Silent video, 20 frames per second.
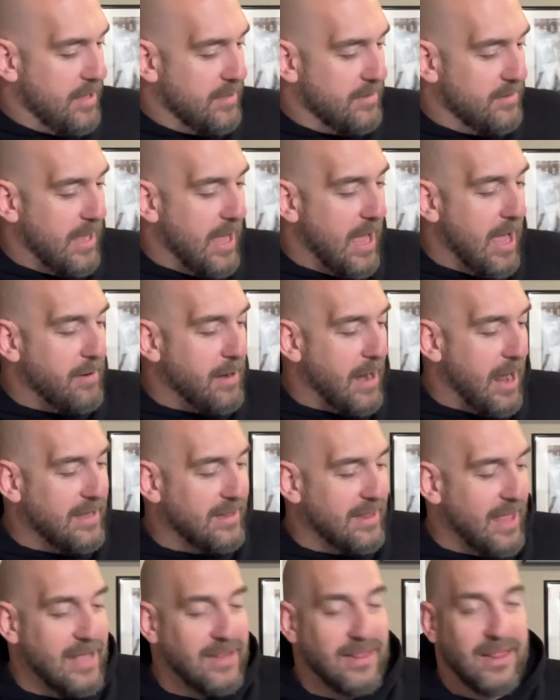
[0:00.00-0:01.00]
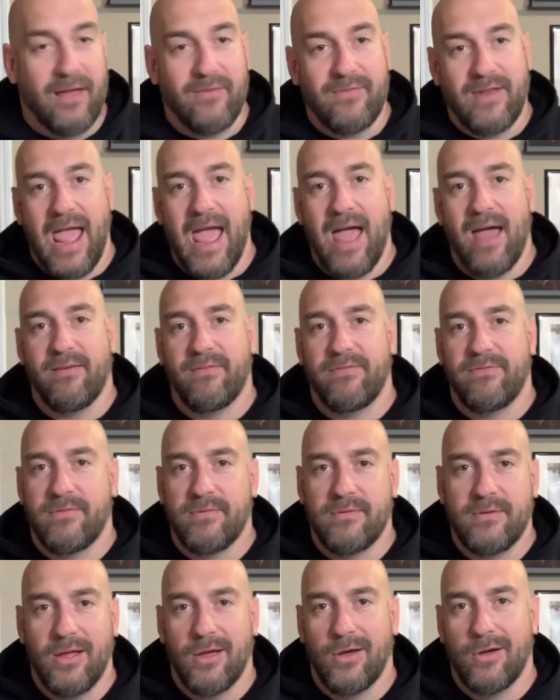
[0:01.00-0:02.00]
I'd love to have
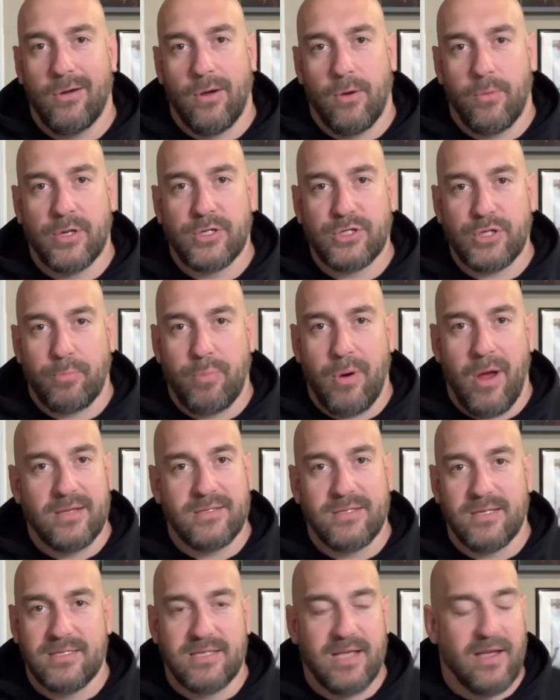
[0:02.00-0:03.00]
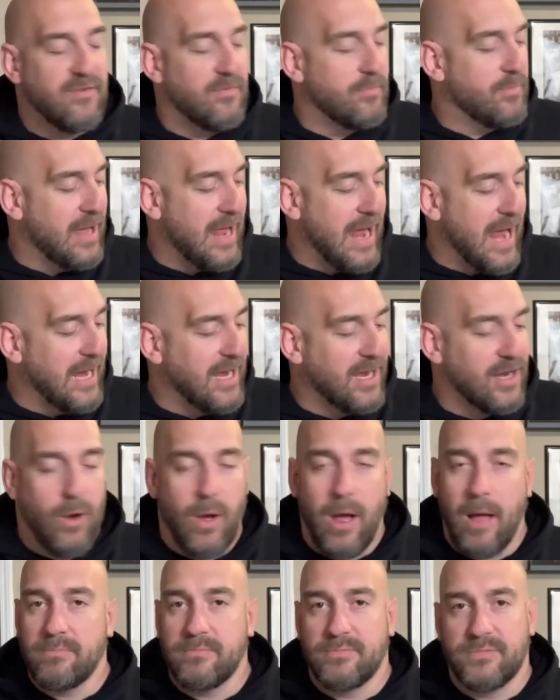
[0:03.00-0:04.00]
original pressings of them. But hey,
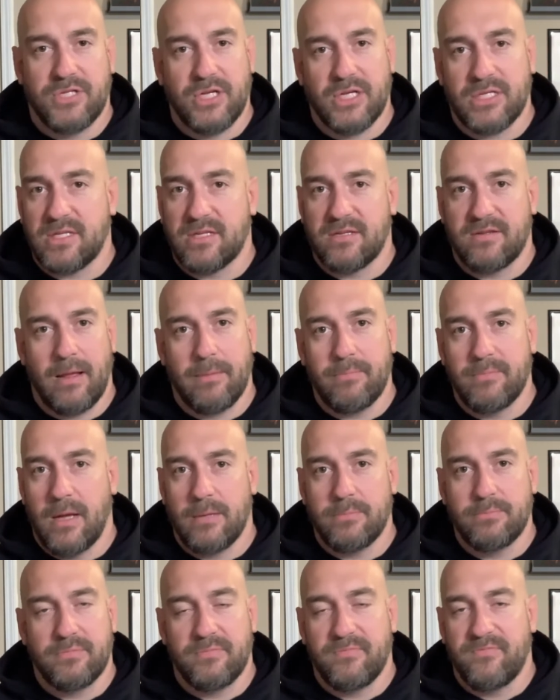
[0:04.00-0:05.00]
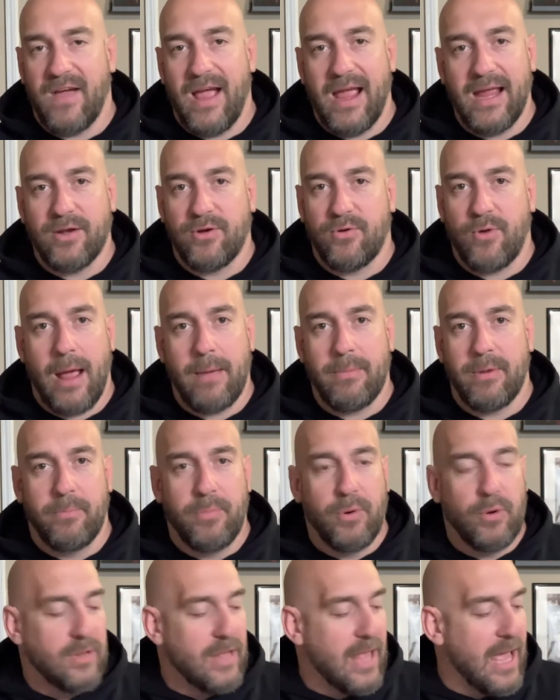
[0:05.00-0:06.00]
I'm fine grabbing a
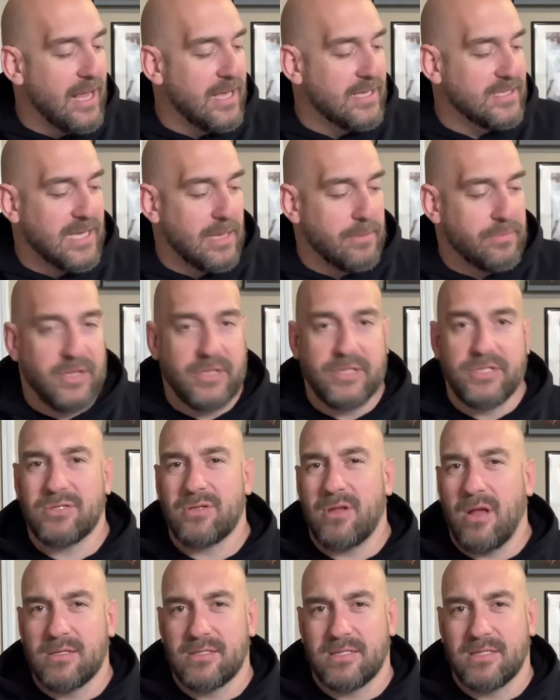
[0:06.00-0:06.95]
bootleg of something just as long as the